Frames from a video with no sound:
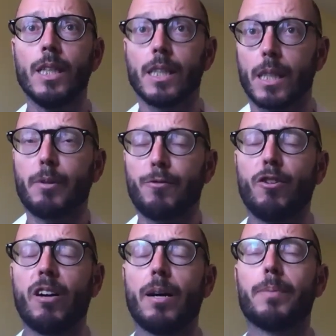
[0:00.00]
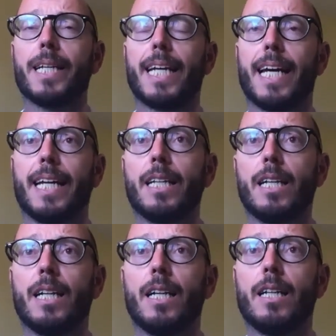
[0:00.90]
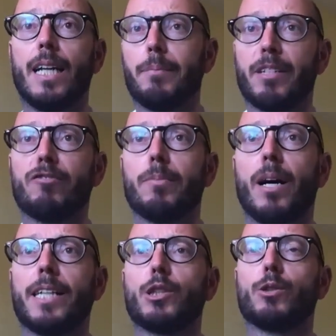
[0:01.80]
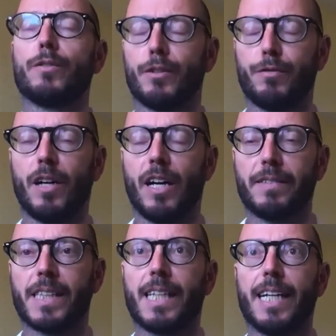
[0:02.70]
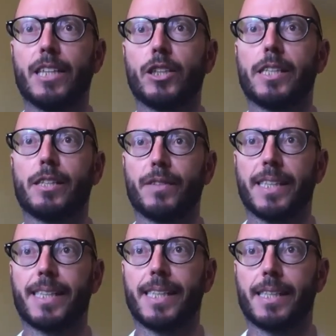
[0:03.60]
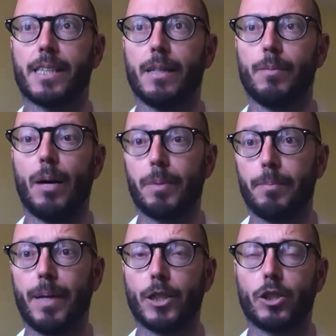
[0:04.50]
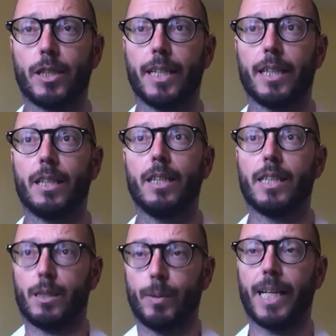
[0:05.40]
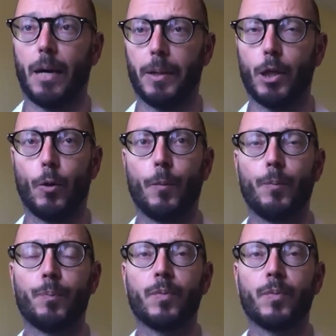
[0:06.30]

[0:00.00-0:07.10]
So before I begin, let me remind you of the 5 stages of the system I'll be mentioning as we go along.